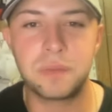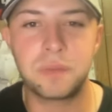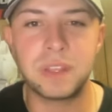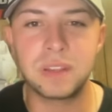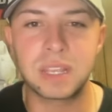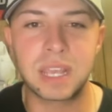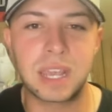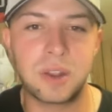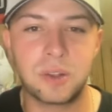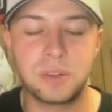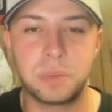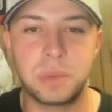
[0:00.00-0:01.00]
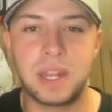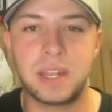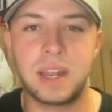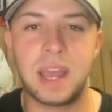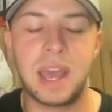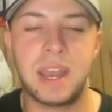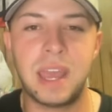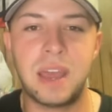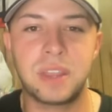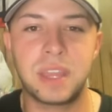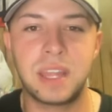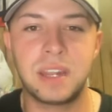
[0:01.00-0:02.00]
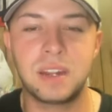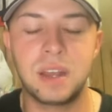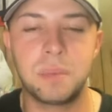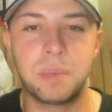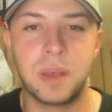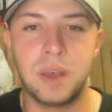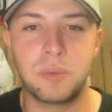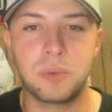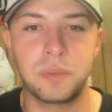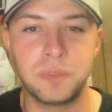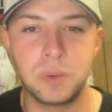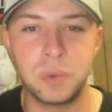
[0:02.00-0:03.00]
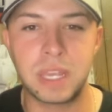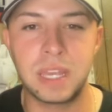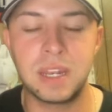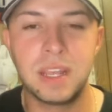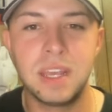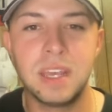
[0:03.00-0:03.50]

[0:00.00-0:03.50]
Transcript: fielding error, depending on how they ended up uh, reviewing it.